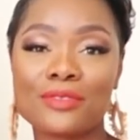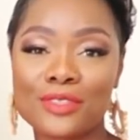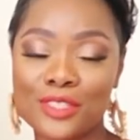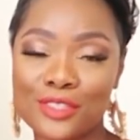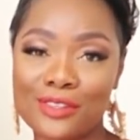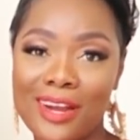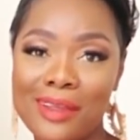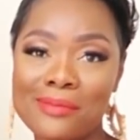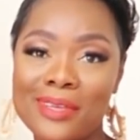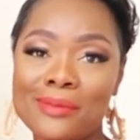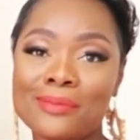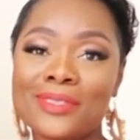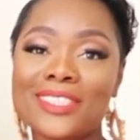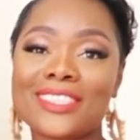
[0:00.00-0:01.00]
subscribed
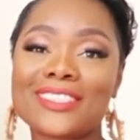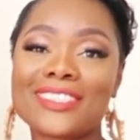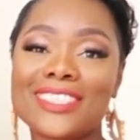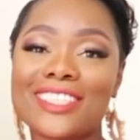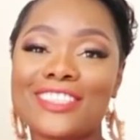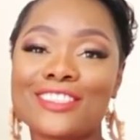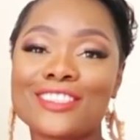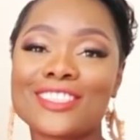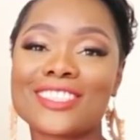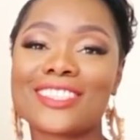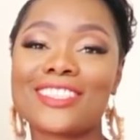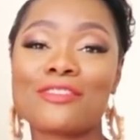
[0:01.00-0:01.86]
yet, please go ahead and do so.